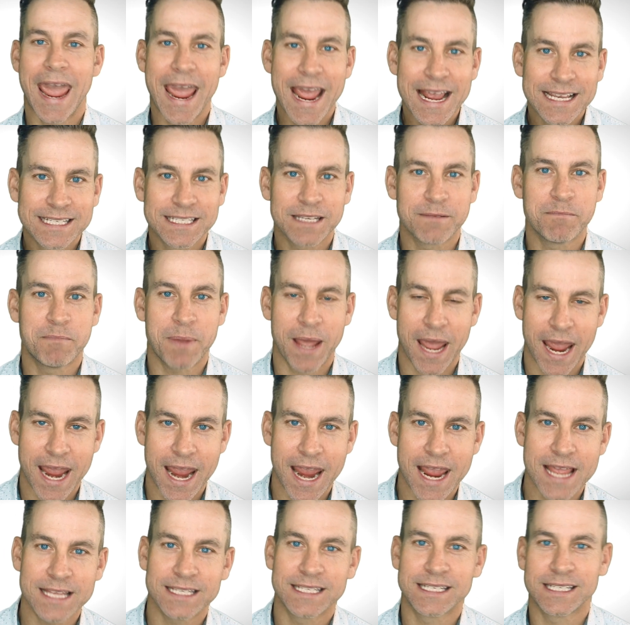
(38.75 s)
Aches and
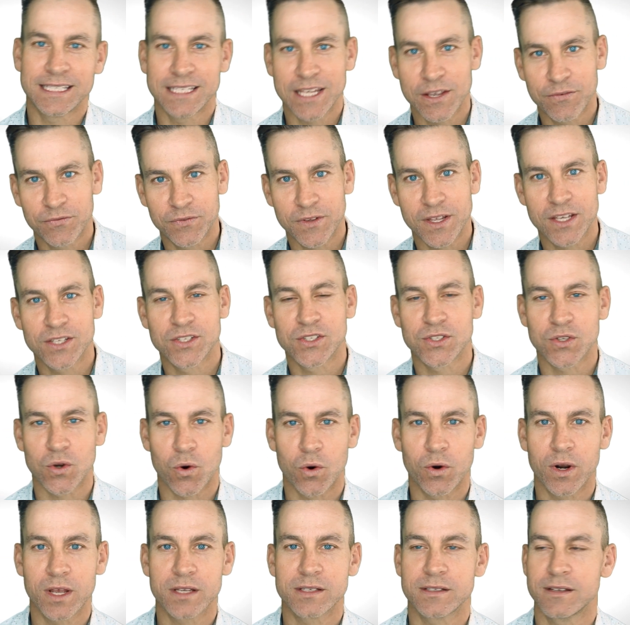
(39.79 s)
pains, stiffness,
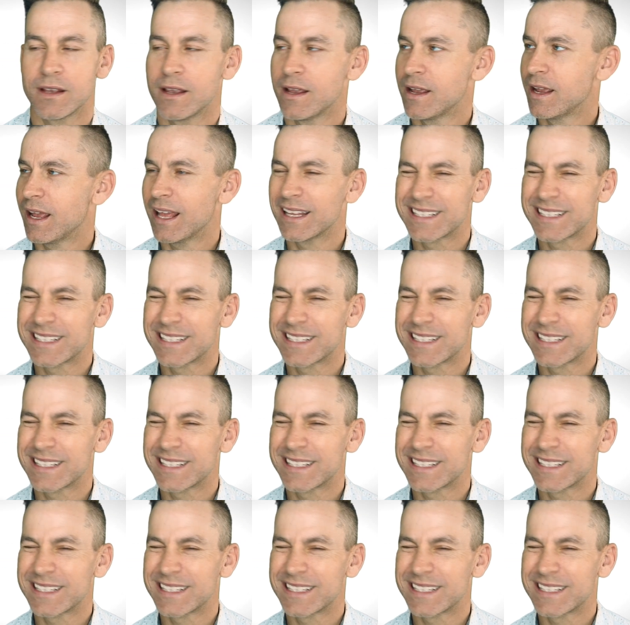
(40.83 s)
soreness,